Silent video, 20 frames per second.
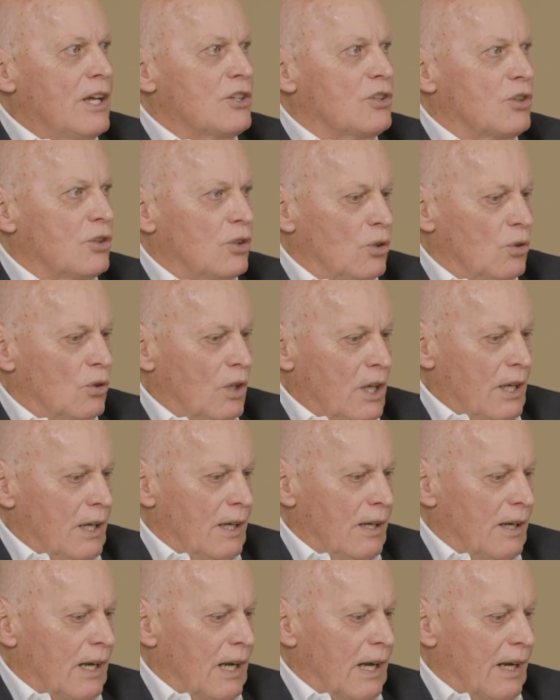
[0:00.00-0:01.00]
to
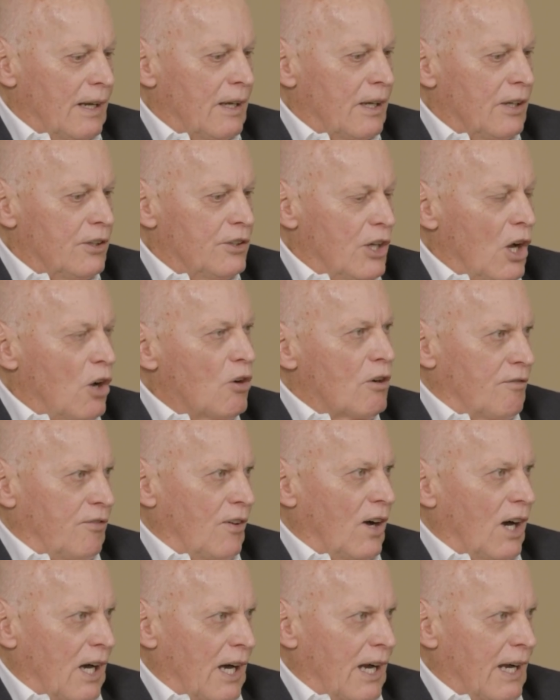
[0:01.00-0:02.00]

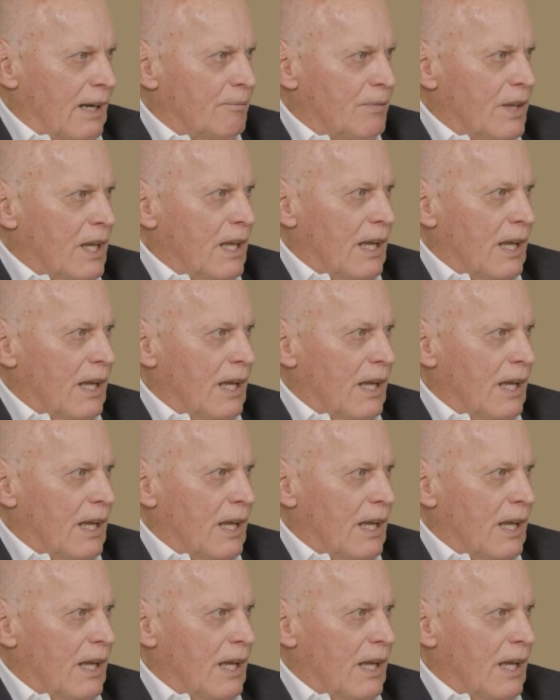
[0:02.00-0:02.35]
notify